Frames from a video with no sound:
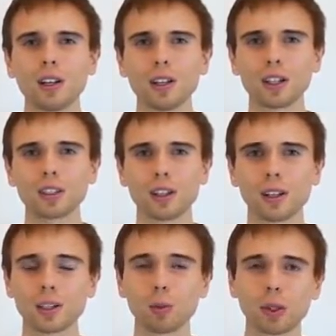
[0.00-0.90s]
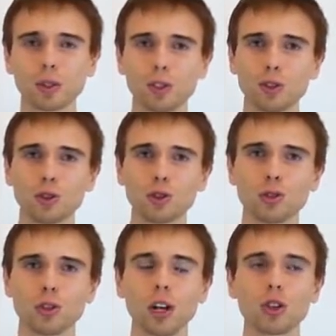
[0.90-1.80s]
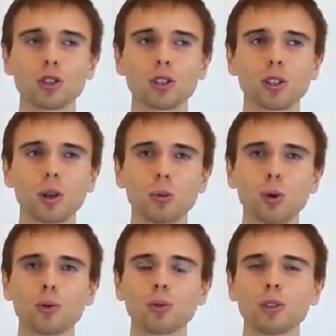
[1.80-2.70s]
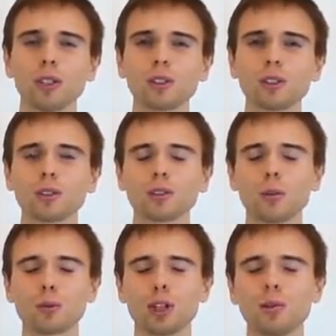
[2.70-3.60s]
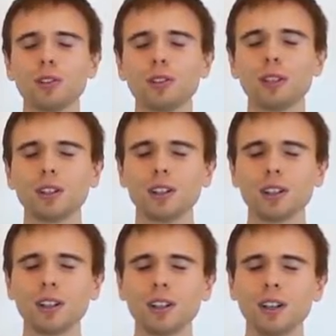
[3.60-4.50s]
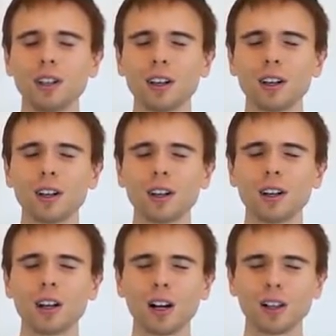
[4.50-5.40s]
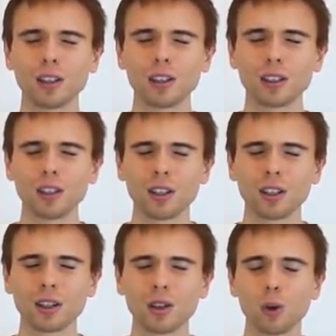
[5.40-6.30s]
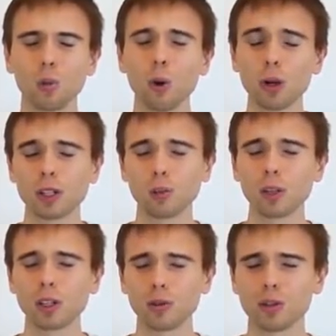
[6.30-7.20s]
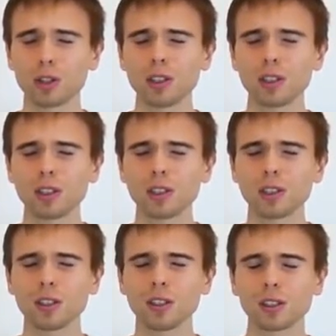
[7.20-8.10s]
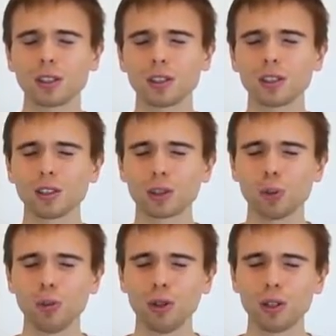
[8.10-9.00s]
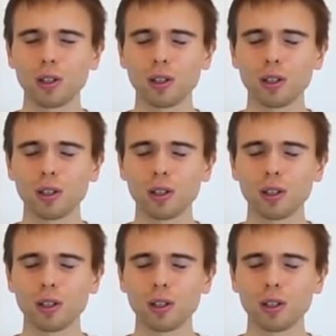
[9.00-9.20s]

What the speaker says: And I tried to understand how it can be that love is everywhere in general, how it can be that any event in life consists of love.